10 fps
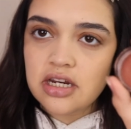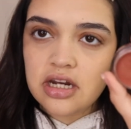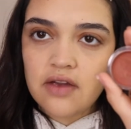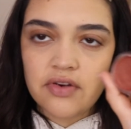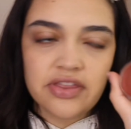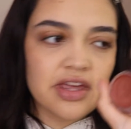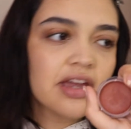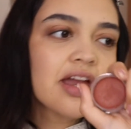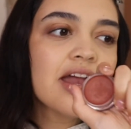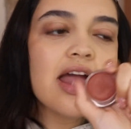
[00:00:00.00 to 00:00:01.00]
and
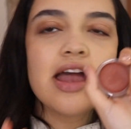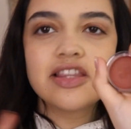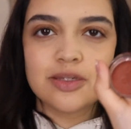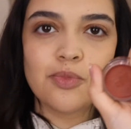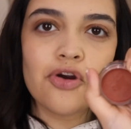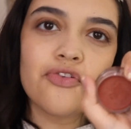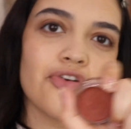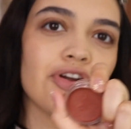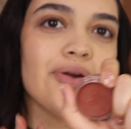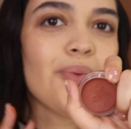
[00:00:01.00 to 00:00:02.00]
everything. It's more
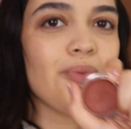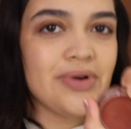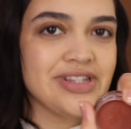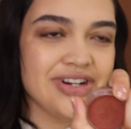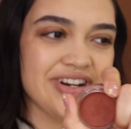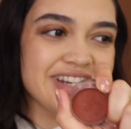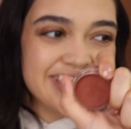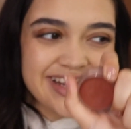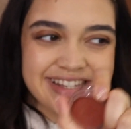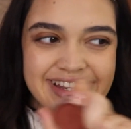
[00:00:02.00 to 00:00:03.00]
for winter
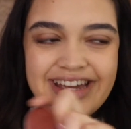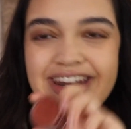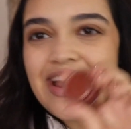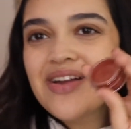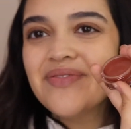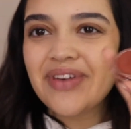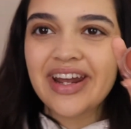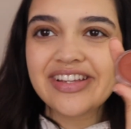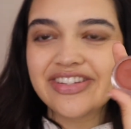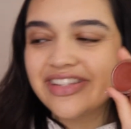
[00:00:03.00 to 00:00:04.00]
season, but
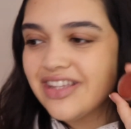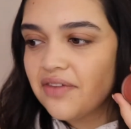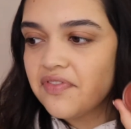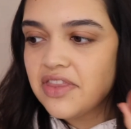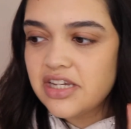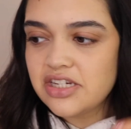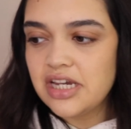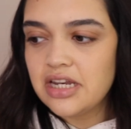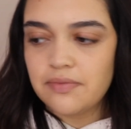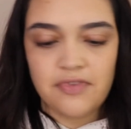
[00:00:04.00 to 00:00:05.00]
I just love the
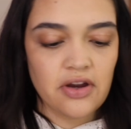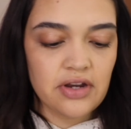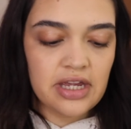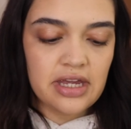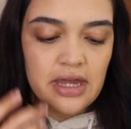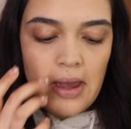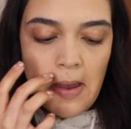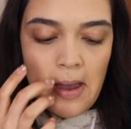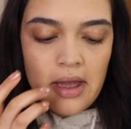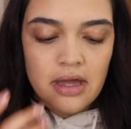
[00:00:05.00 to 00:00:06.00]
shade.
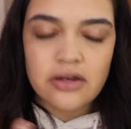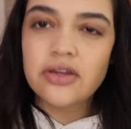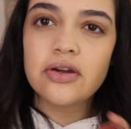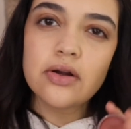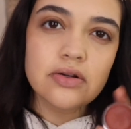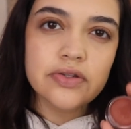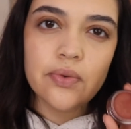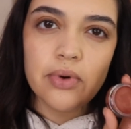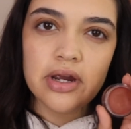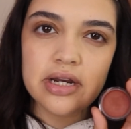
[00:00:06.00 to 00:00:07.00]
You could also
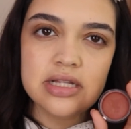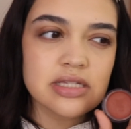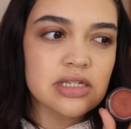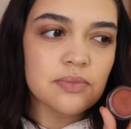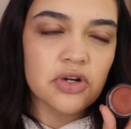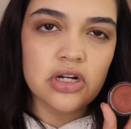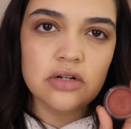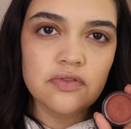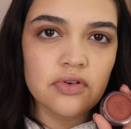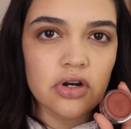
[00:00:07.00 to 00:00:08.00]
wear it in summer
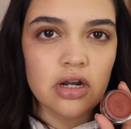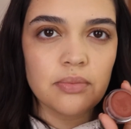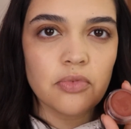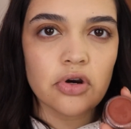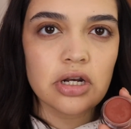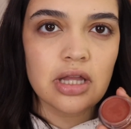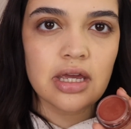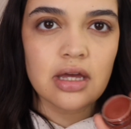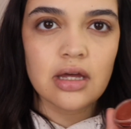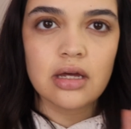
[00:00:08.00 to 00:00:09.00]
for a more
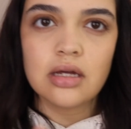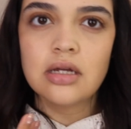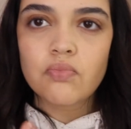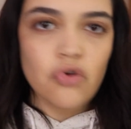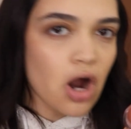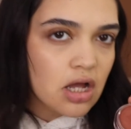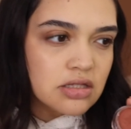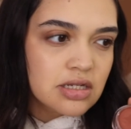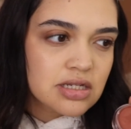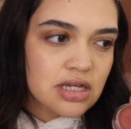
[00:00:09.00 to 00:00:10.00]
like a
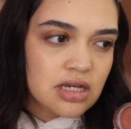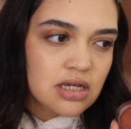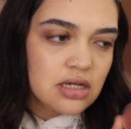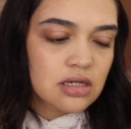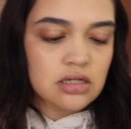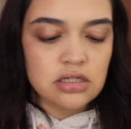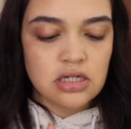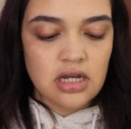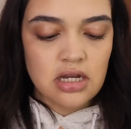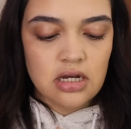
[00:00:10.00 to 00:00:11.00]
bronzy
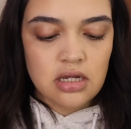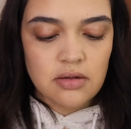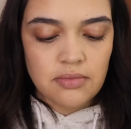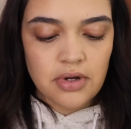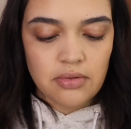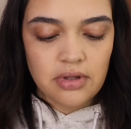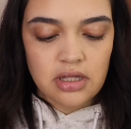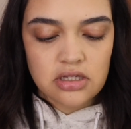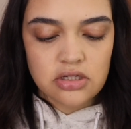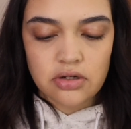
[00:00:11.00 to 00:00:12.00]
shade. I really
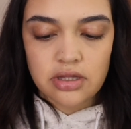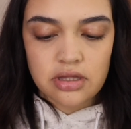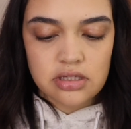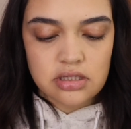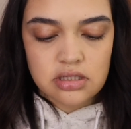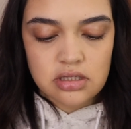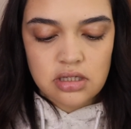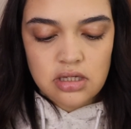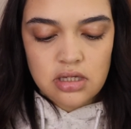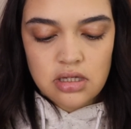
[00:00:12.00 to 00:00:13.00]
enjoyed this
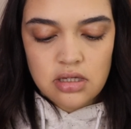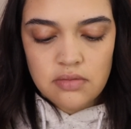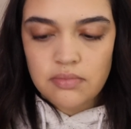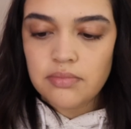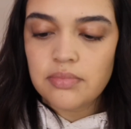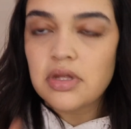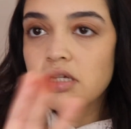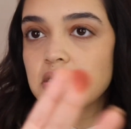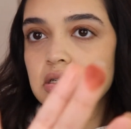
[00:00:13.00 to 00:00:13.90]
blush.